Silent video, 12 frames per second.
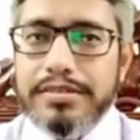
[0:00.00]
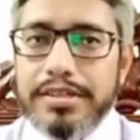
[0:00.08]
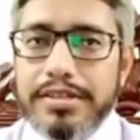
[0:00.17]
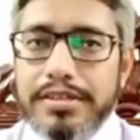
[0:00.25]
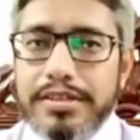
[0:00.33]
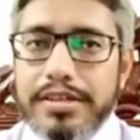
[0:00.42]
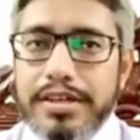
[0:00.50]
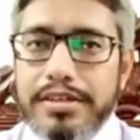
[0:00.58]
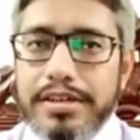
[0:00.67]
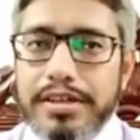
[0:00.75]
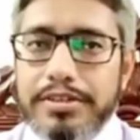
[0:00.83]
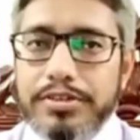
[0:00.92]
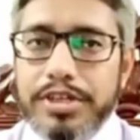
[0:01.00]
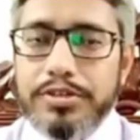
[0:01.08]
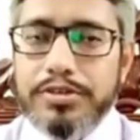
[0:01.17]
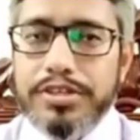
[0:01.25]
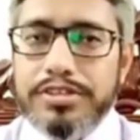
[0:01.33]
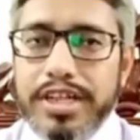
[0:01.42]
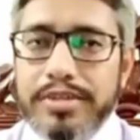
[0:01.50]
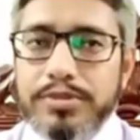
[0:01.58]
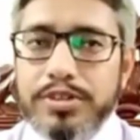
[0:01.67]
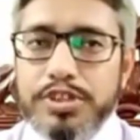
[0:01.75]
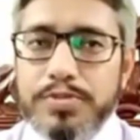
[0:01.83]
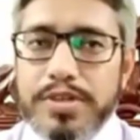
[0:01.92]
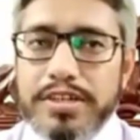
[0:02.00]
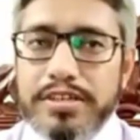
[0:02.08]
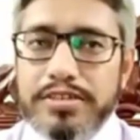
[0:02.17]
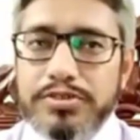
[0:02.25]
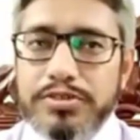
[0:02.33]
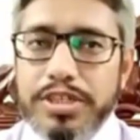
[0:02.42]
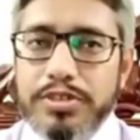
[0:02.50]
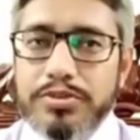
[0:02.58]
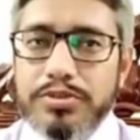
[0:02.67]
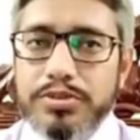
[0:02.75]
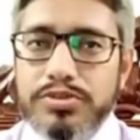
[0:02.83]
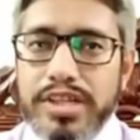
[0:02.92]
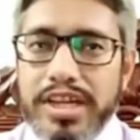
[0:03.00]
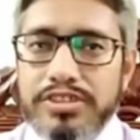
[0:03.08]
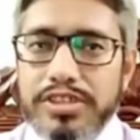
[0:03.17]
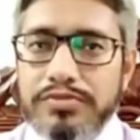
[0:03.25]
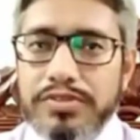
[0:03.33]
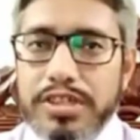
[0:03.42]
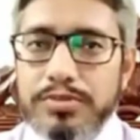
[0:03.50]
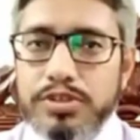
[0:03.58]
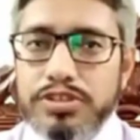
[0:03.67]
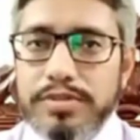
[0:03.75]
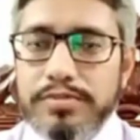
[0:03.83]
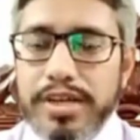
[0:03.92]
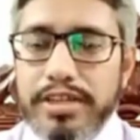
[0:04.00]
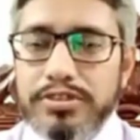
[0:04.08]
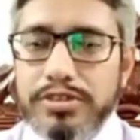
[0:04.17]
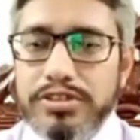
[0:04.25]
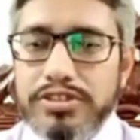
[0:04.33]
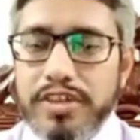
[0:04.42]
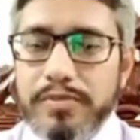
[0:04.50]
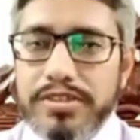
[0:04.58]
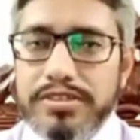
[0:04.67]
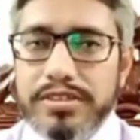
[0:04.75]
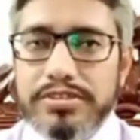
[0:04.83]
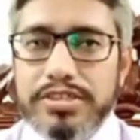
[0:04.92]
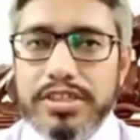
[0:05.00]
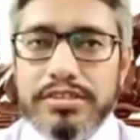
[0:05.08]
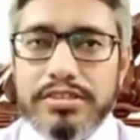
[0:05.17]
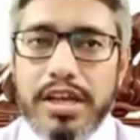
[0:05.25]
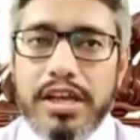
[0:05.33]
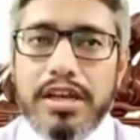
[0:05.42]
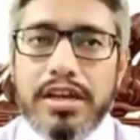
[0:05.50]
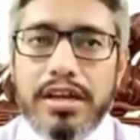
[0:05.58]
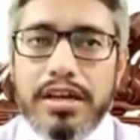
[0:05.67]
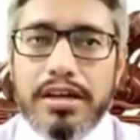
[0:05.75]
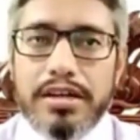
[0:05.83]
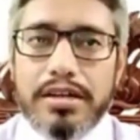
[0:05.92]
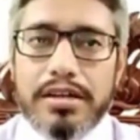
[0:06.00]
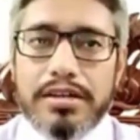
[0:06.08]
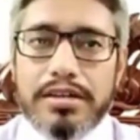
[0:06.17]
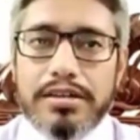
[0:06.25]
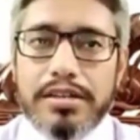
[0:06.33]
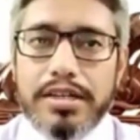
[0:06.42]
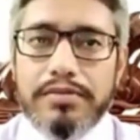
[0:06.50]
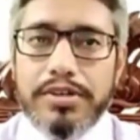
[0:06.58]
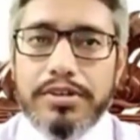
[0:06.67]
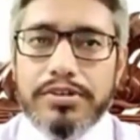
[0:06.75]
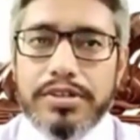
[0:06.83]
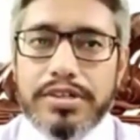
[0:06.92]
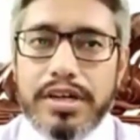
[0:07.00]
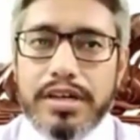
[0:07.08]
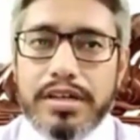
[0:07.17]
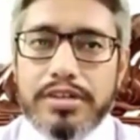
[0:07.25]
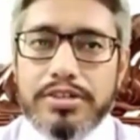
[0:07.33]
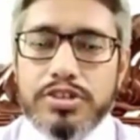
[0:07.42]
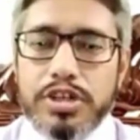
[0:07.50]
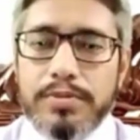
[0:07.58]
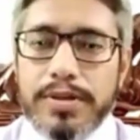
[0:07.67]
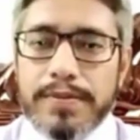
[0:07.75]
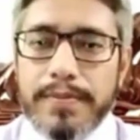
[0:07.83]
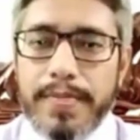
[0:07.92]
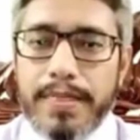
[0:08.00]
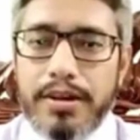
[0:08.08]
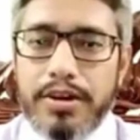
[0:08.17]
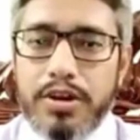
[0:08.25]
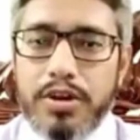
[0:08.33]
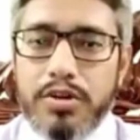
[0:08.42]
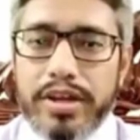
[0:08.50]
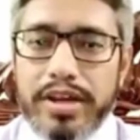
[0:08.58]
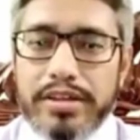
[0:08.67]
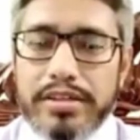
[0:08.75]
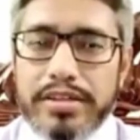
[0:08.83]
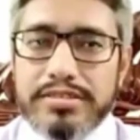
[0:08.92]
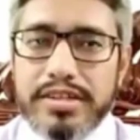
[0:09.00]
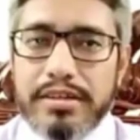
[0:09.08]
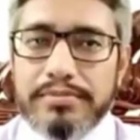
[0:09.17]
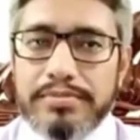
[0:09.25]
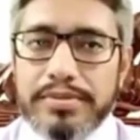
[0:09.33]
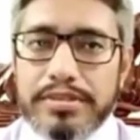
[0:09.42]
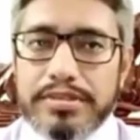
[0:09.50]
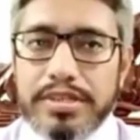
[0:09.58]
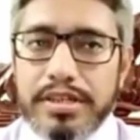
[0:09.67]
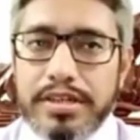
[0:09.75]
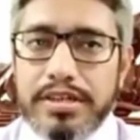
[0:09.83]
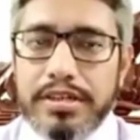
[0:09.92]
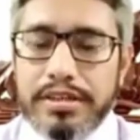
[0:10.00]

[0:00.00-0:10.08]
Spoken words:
Then again, you need to describe your experience. You need to use action verbs to summarize your achievements and skills relevant to your targeted job. Look at the examples.